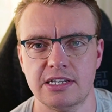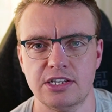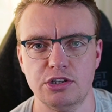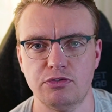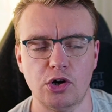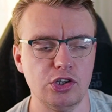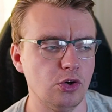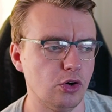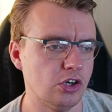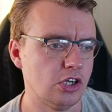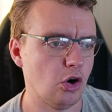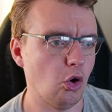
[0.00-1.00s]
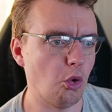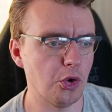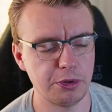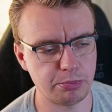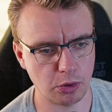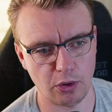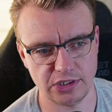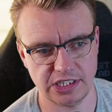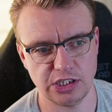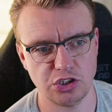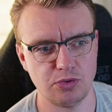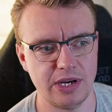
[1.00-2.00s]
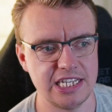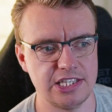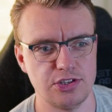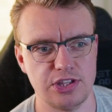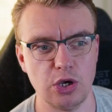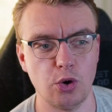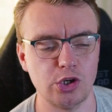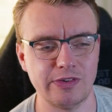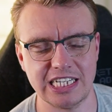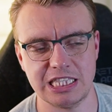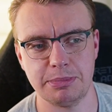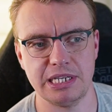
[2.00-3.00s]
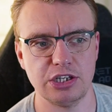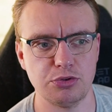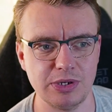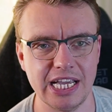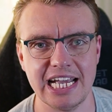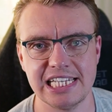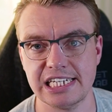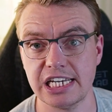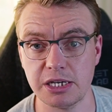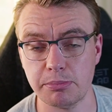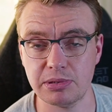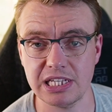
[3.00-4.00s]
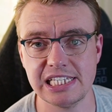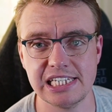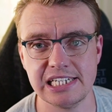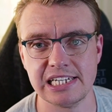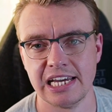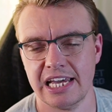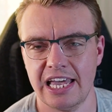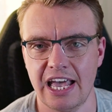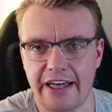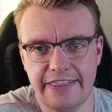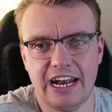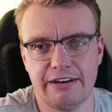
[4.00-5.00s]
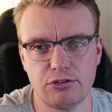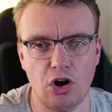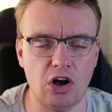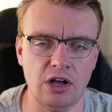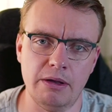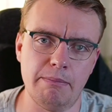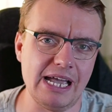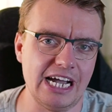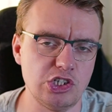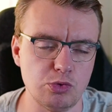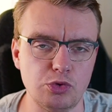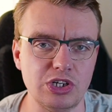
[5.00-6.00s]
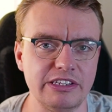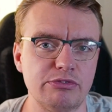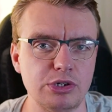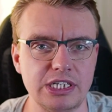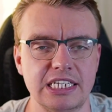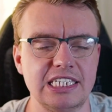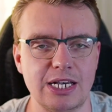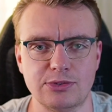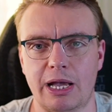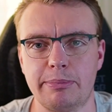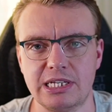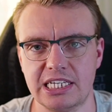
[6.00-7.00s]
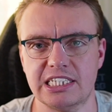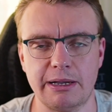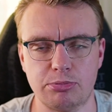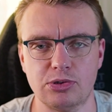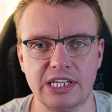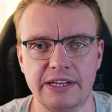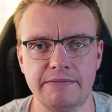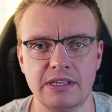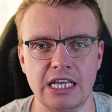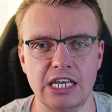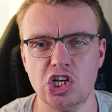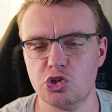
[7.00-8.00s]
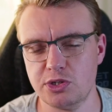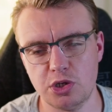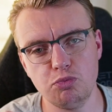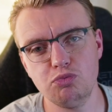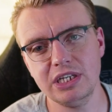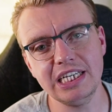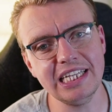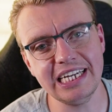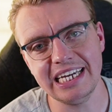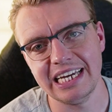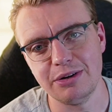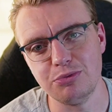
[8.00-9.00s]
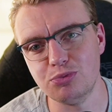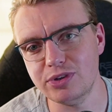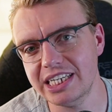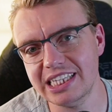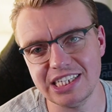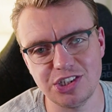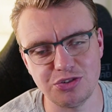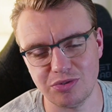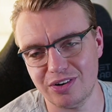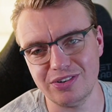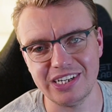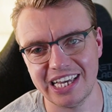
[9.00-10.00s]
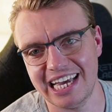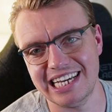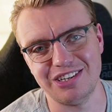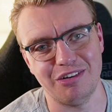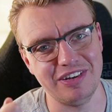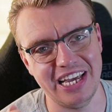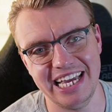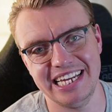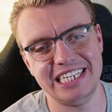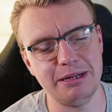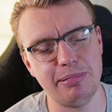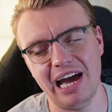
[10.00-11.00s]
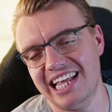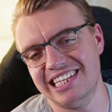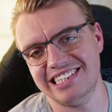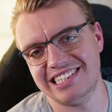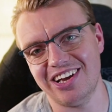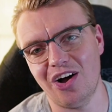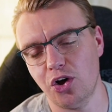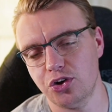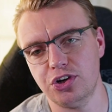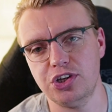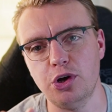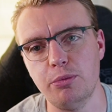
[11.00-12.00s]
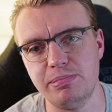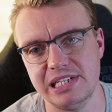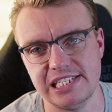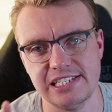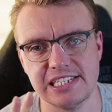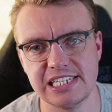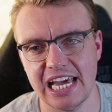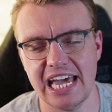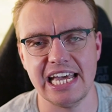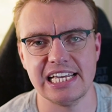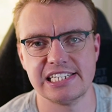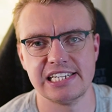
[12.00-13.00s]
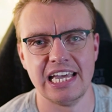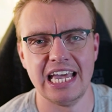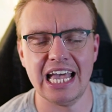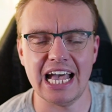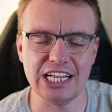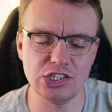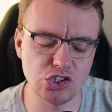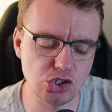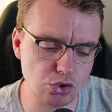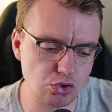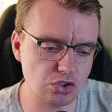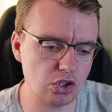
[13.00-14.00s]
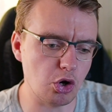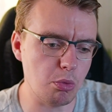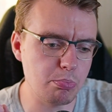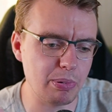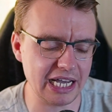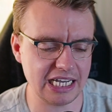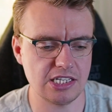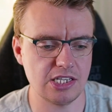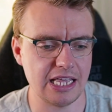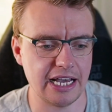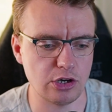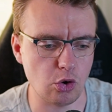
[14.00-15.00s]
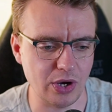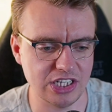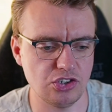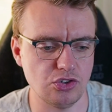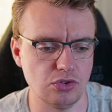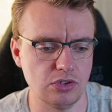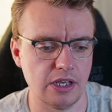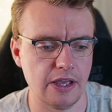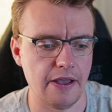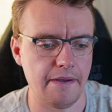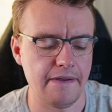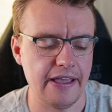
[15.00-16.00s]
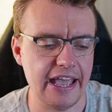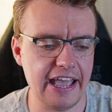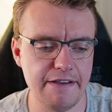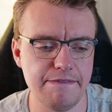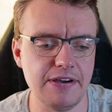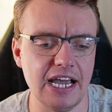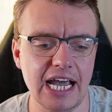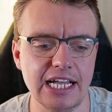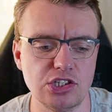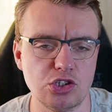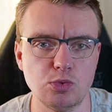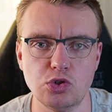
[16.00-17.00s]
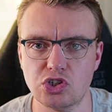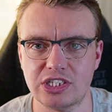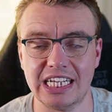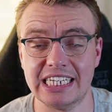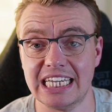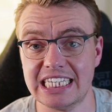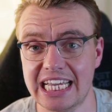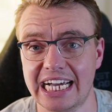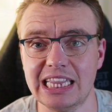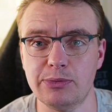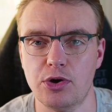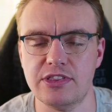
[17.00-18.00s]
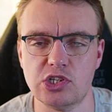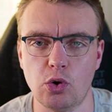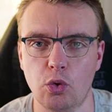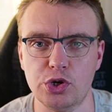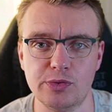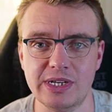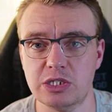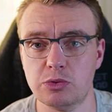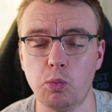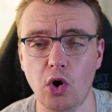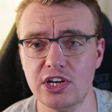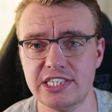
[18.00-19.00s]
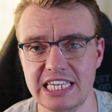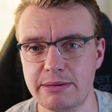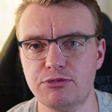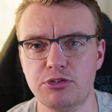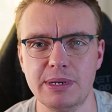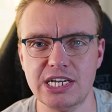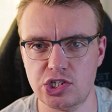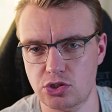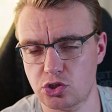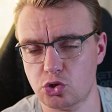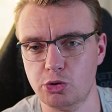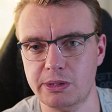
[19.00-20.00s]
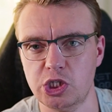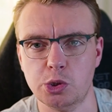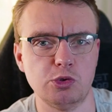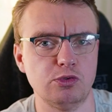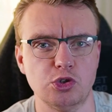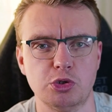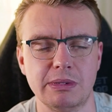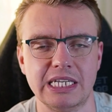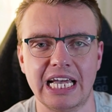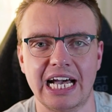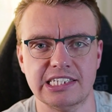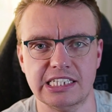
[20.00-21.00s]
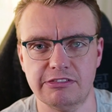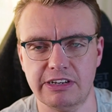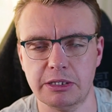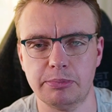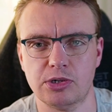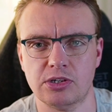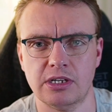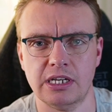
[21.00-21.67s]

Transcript: You've got your order processing trace, that's the order actually being created and completed, and then I've got my actual delivery details happening separately. So it's a really, really strong case of it depends on your business case. And just come back to that question. If I had to understand exactly where this order is, what is the information that's going to be useful to me as a developer?